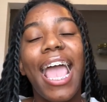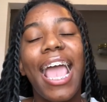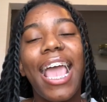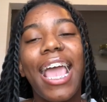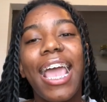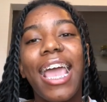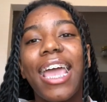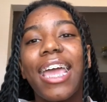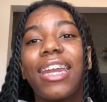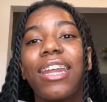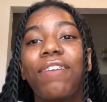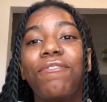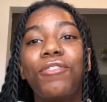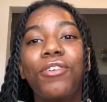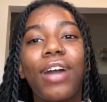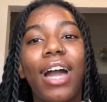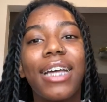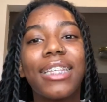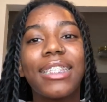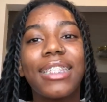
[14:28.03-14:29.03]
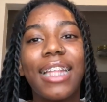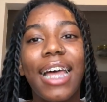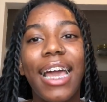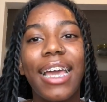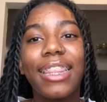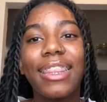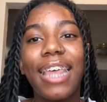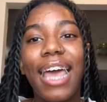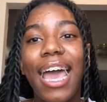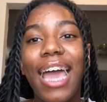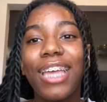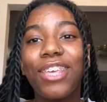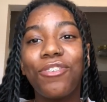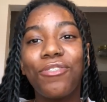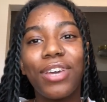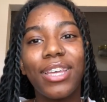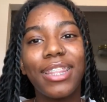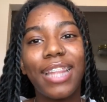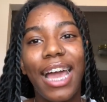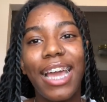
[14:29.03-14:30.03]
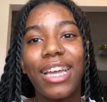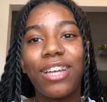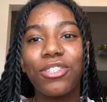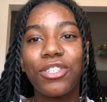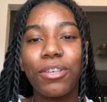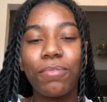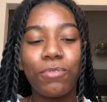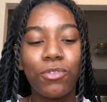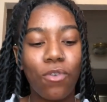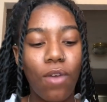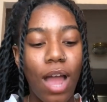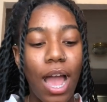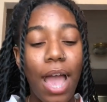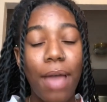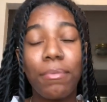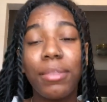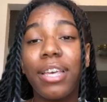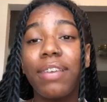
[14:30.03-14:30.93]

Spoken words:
And if you guys like that, you can like and subscribe,